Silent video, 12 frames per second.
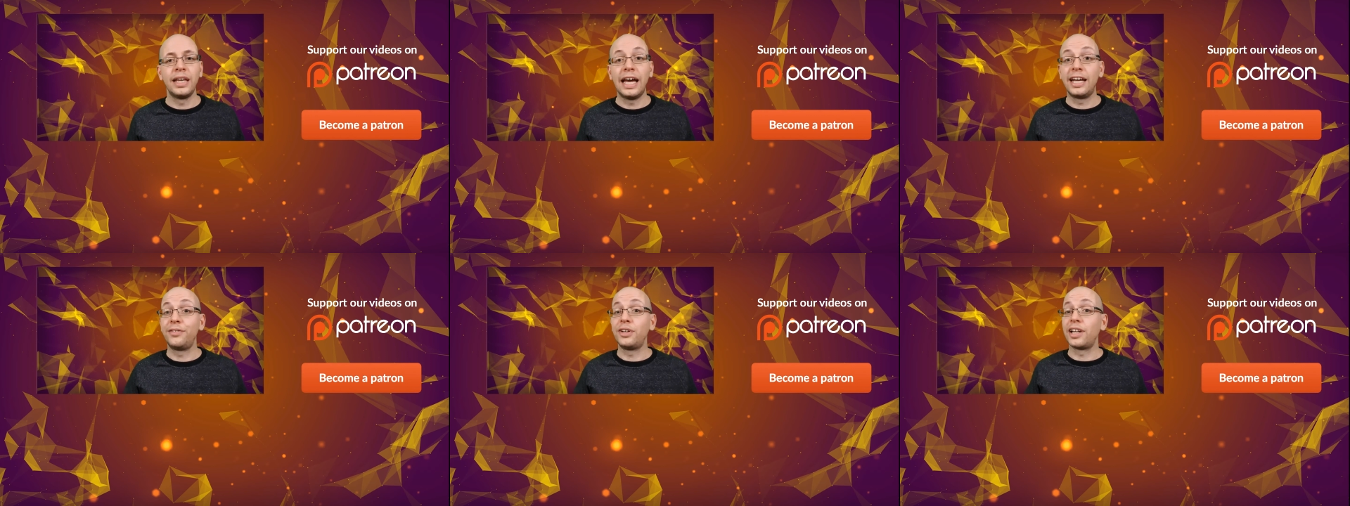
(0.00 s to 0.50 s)

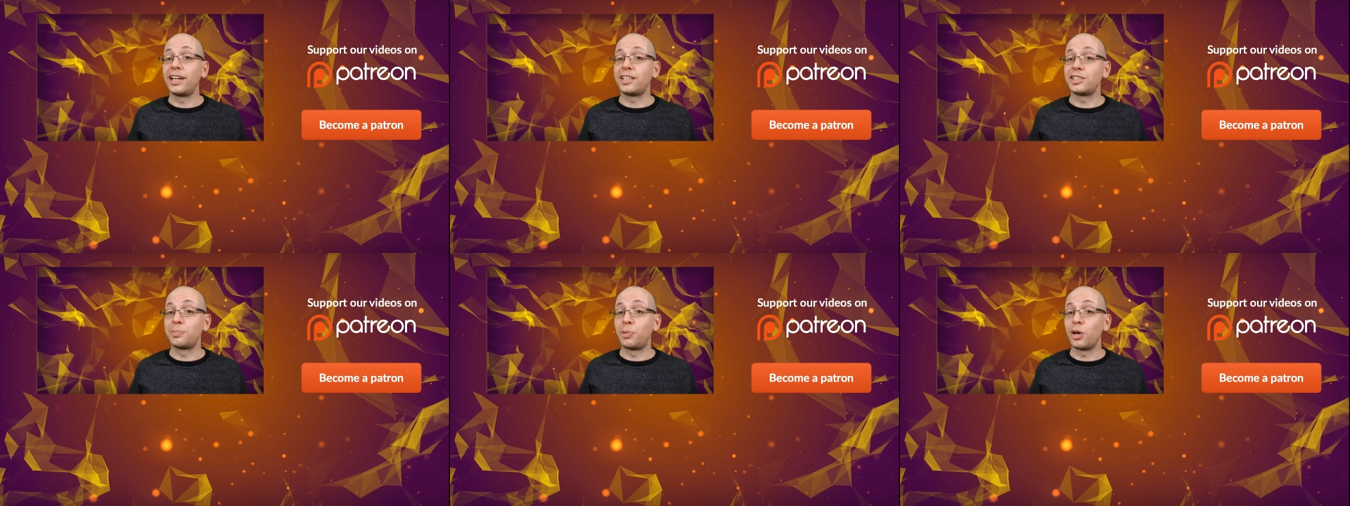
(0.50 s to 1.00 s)
And if you'd like to
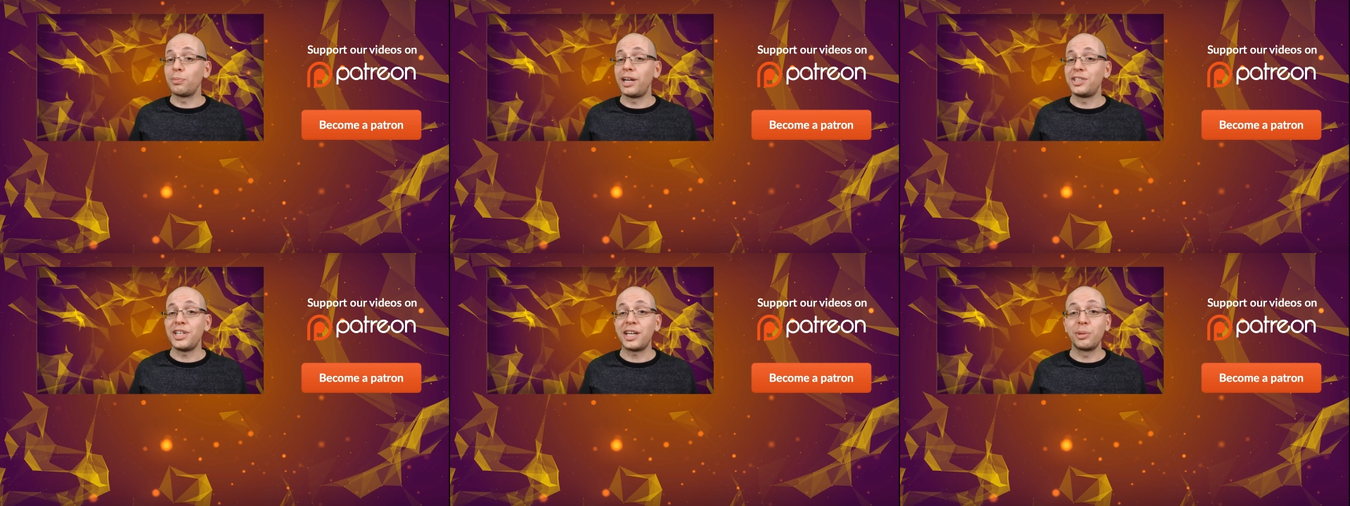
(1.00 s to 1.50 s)
support my
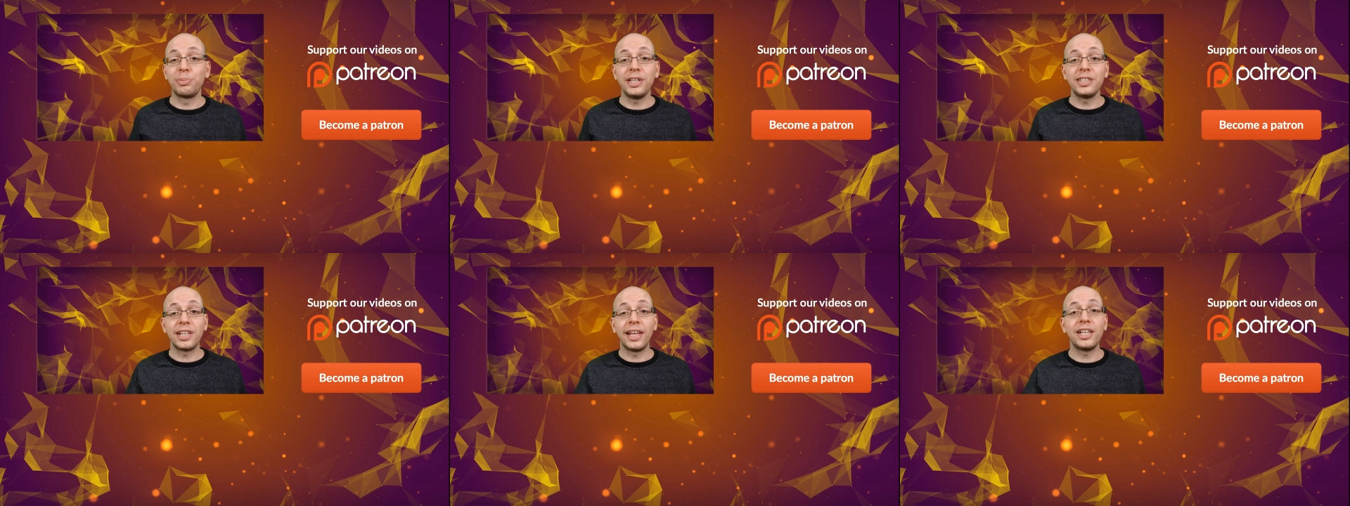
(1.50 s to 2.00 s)
channel,
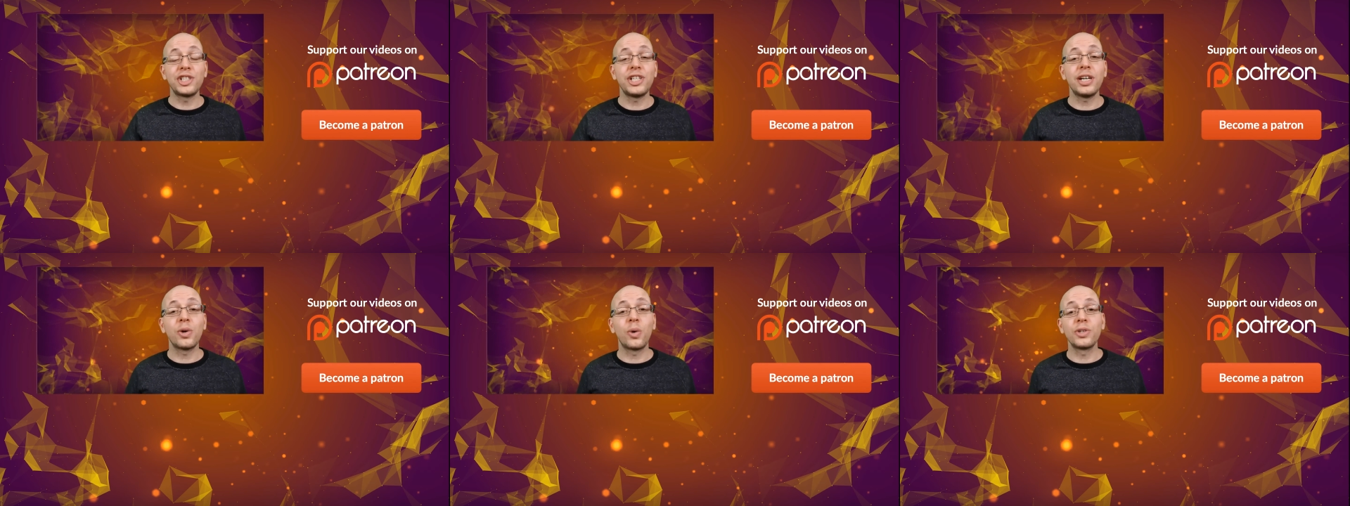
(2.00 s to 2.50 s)
please like,
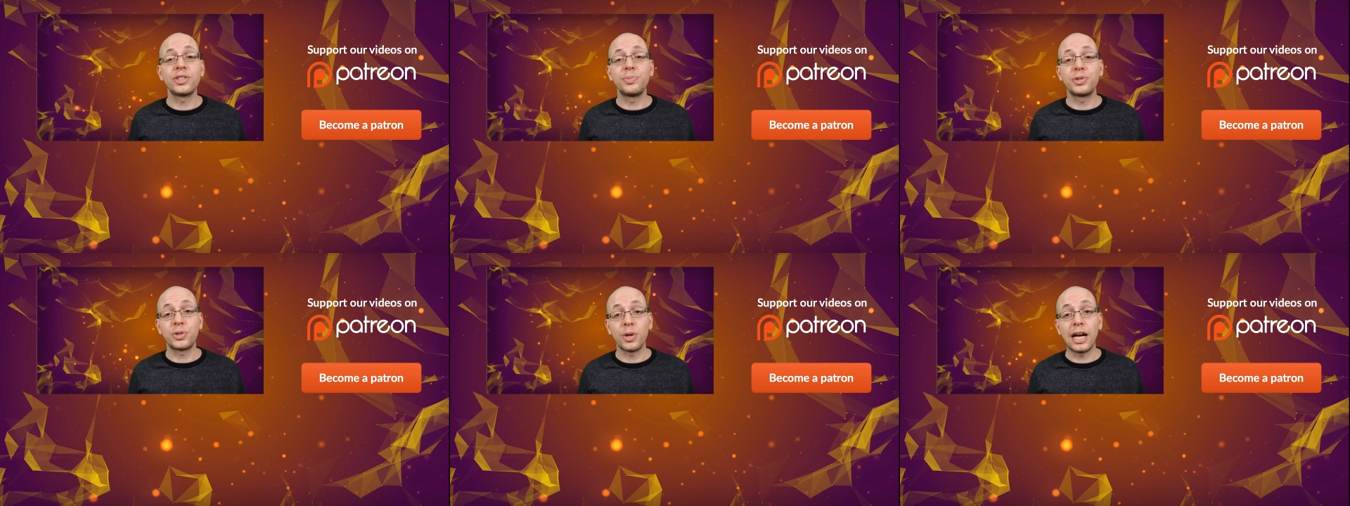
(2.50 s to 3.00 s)
share, or
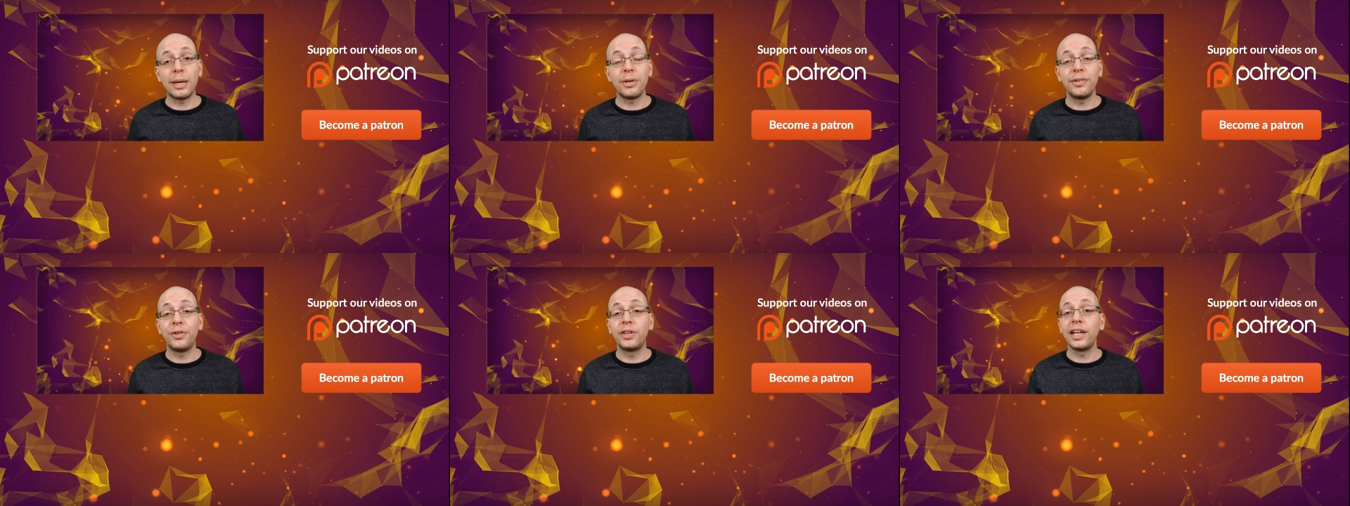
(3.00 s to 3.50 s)
subscribe. And
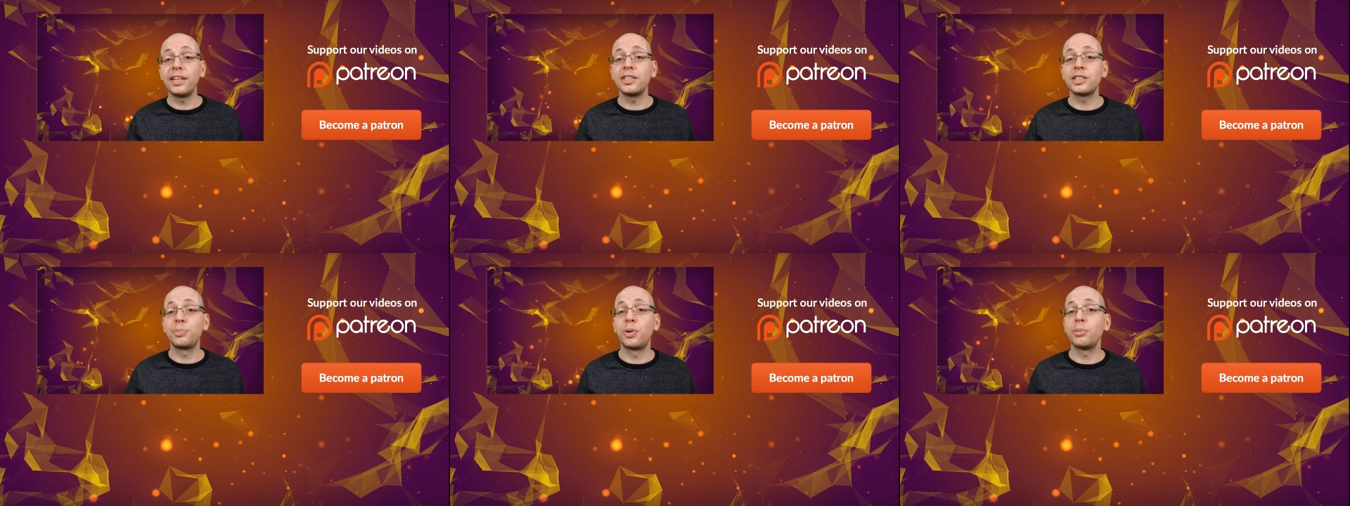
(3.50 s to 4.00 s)
if you'd like to
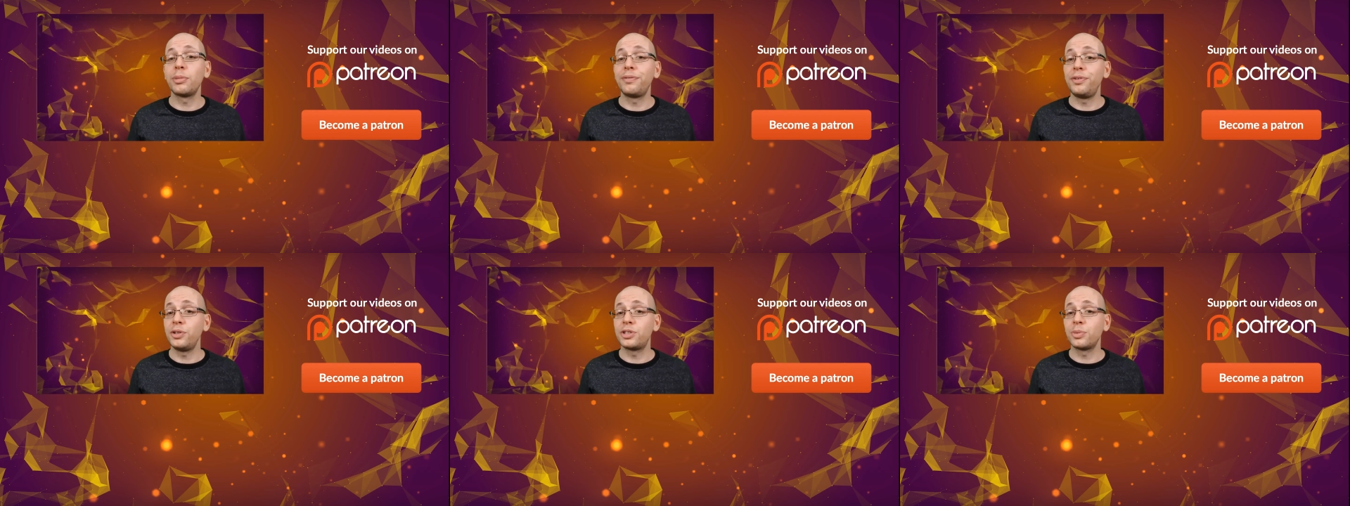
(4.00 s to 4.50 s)
support my
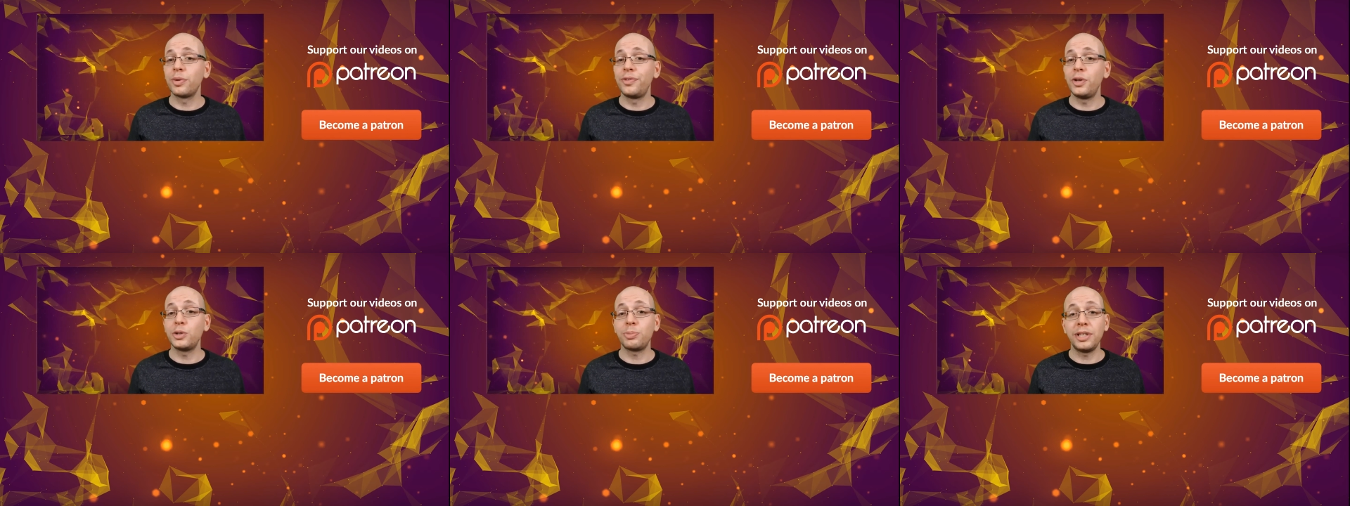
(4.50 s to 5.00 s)
future
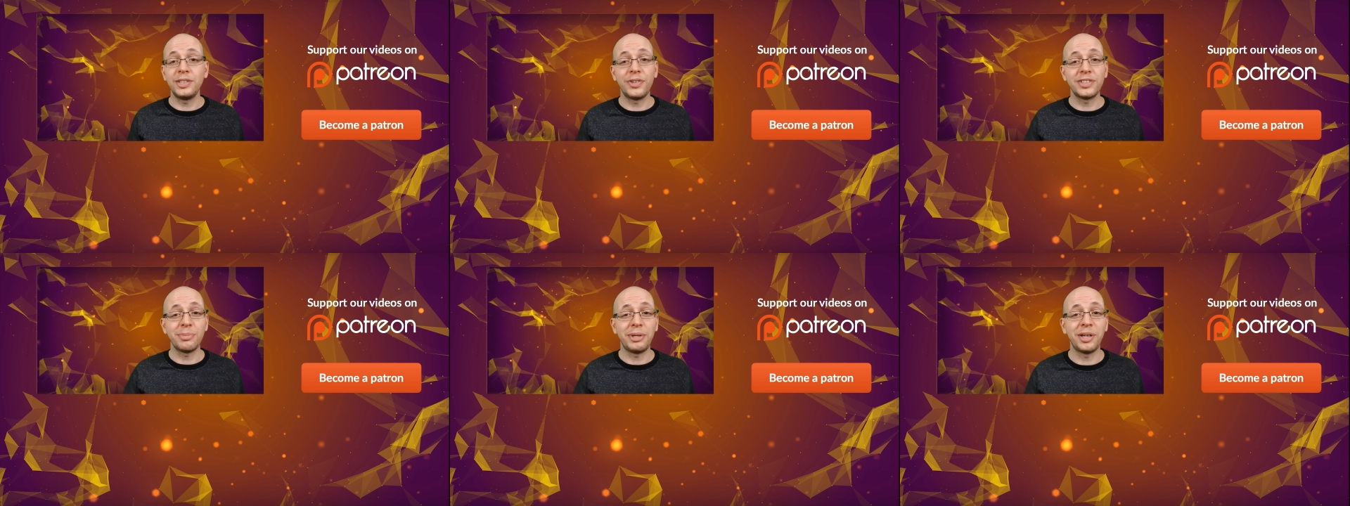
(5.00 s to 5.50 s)
reviews, please
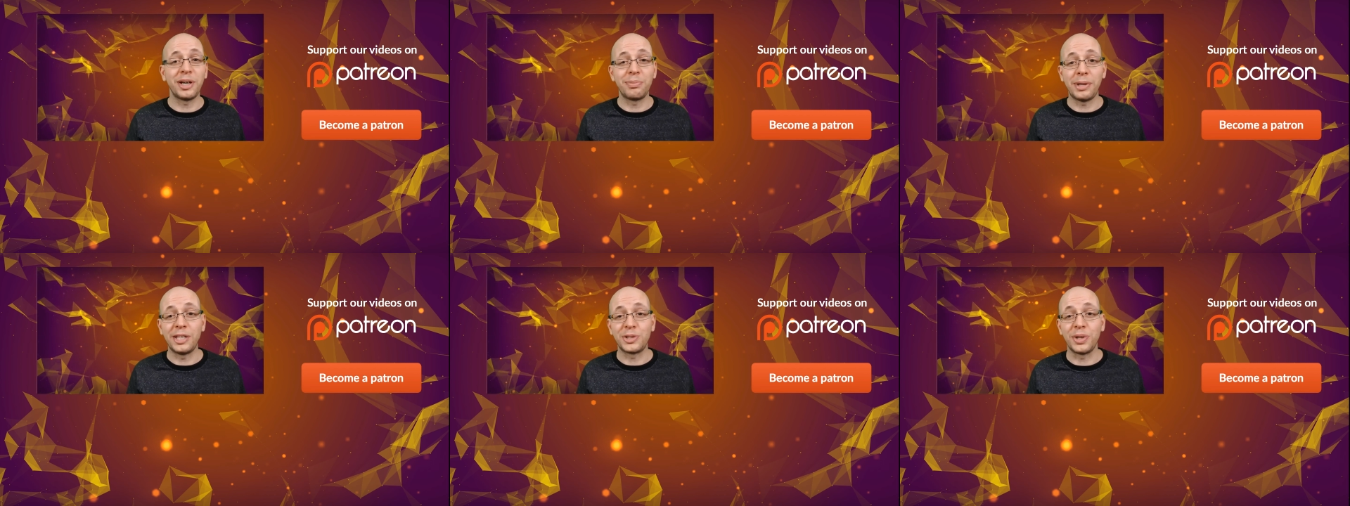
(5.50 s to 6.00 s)
visit me on
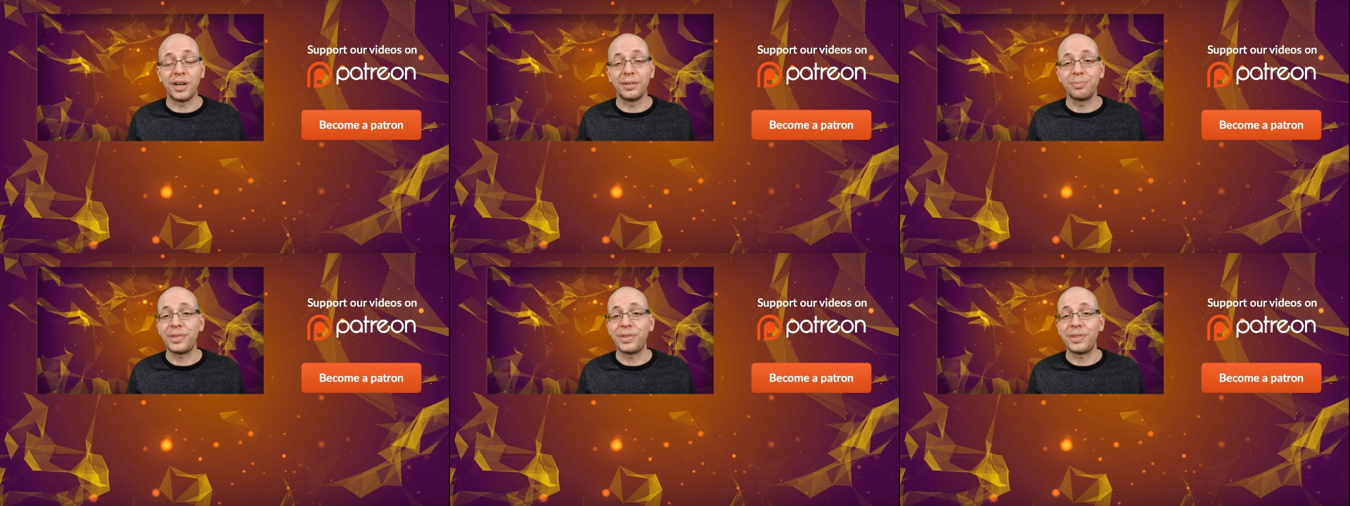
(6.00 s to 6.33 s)
Patreon.